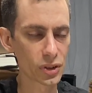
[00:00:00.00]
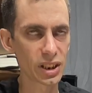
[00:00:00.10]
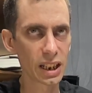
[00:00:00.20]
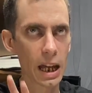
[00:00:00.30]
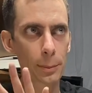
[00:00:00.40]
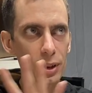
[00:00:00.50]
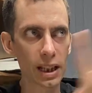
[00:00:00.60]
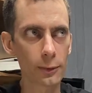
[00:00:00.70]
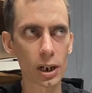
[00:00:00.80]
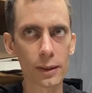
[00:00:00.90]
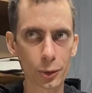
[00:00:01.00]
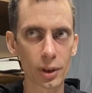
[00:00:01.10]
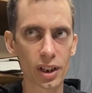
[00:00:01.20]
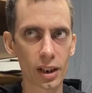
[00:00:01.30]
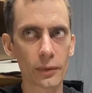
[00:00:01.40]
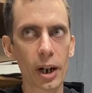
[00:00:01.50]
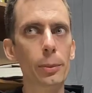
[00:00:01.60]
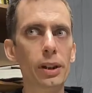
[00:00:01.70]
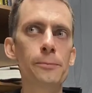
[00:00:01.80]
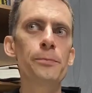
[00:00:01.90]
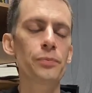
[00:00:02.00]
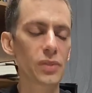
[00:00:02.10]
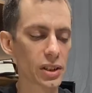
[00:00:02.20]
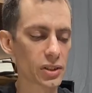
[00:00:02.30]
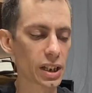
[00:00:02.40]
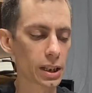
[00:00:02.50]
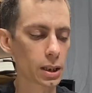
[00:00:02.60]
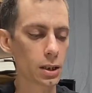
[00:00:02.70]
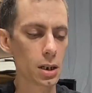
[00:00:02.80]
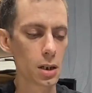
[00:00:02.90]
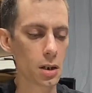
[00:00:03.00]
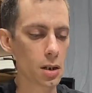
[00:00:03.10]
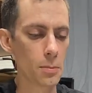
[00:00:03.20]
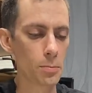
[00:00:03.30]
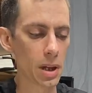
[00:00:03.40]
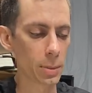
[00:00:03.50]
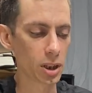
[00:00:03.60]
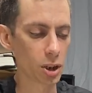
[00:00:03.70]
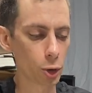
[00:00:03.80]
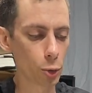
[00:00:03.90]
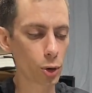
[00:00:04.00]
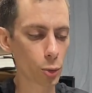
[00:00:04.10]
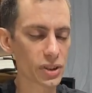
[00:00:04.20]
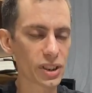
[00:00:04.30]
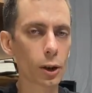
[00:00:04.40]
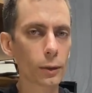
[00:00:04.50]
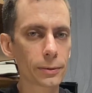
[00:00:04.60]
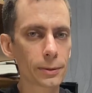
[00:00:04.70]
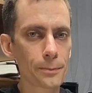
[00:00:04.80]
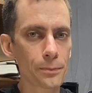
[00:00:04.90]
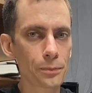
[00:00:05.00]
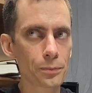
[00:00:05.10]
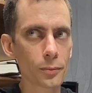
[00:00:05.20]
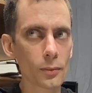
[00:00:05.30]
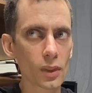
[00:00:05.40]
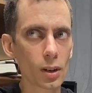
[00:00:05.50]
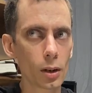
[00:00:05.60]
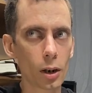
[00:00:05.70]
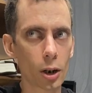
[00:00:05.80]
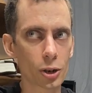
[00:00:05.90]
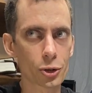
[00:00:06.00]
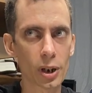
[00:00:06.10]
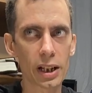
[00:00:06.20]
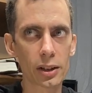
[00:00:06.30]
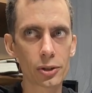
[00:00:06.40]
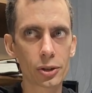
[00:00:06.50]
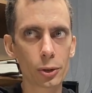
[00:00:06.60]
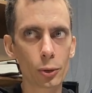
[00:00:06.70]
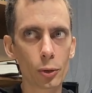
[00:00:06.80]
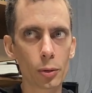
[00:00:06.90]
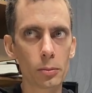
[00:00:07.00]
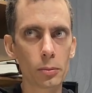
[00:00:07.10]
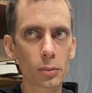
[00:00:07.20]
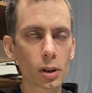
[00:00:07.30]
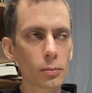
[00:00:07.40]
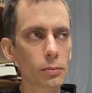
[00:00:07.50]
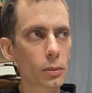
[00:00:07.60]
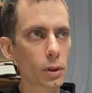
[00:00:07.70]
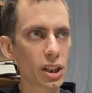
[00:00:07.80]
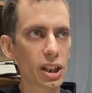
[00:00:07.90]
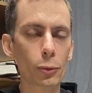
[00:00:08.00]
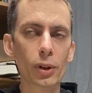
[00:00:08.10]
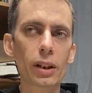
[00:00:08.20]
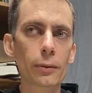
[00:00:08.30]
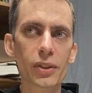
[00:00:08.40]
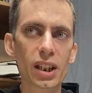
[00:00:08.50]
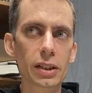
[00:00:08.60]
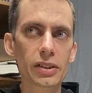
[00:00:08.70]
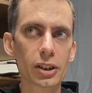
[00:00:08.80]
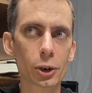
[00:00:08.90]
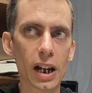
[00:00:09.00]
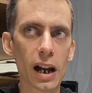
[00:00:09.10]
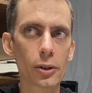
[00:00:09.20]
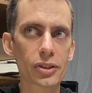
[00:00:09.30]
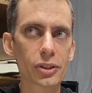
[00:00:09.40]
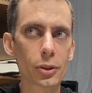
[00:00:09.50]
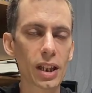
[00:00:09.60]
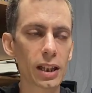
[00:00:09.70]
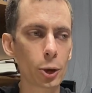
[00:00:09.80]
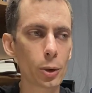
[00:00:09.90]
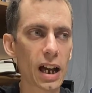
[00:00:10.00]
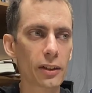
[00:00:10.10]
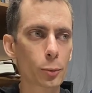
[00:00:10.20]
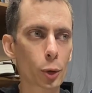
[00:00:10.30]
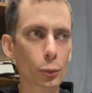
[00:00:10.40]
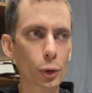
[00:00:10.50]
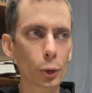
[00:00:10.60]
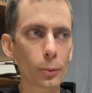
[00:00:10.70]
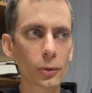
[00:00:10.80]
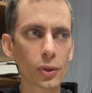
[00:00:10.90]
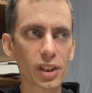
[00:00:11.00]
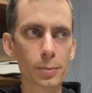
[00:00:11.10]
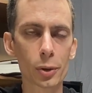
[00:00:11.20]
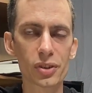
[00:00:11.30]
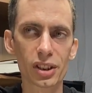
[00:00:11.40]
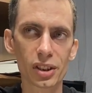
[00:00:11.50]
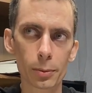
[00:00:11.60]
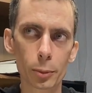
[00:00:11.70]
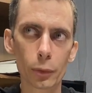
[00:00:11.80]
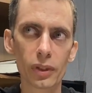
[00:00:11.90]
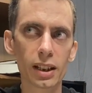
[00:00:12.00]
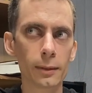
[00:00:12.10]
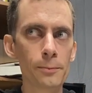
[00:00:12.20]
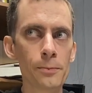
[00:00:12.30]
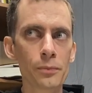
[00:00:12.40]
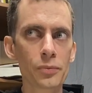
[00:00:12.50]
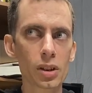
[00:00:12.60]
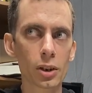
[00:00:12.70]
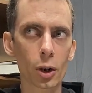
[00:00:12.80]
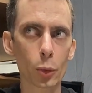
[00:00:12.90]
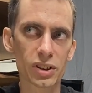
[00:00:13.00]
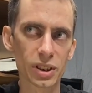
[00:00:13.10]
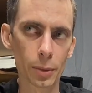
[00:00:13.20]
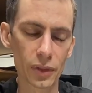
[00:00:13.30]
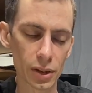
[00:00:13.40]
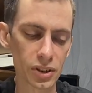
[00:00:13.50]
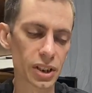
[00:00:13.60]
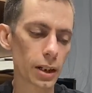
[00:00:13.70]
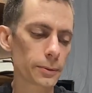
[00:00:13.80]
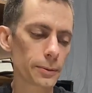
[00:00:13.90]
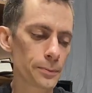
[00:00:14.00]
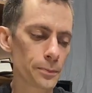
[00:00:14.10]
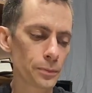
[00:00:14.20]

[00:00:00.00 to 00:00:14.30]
seeing happily ever after in the environment. It's like maybe you yourself are trying to get rid of things in your house so that you have more room for this person to move in, with some of their stuff.